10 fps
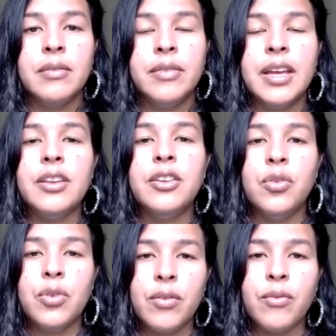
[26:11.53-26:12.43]
then
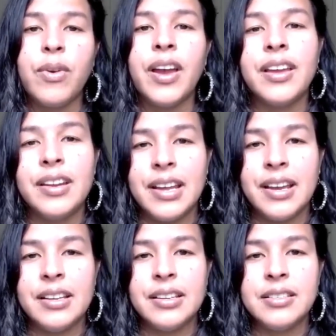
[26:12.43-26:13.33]
you can
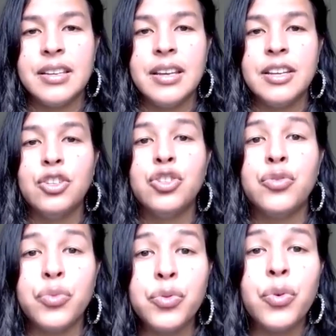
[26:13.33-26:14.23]
recognize
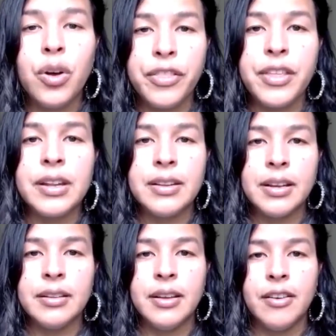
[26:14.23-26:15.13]
true,
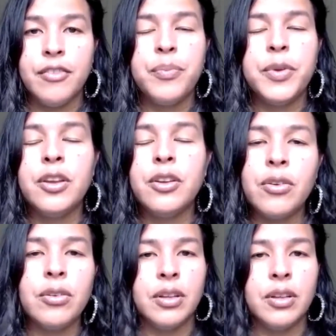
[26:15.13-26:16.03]
authentic love,
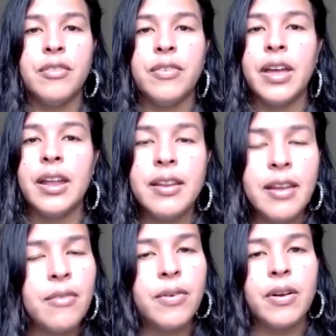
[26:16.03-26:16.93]
pure love,
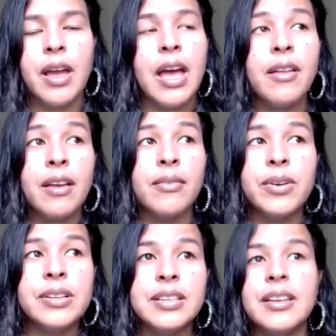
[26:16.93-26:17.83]
never
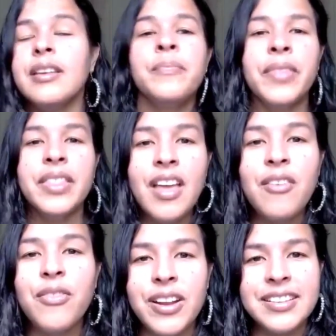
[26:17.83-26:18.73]

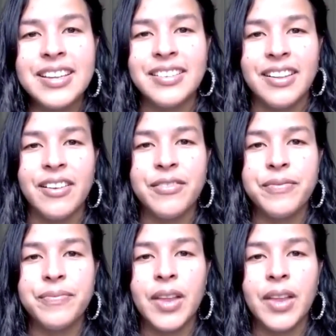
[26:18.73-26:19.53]
ending love,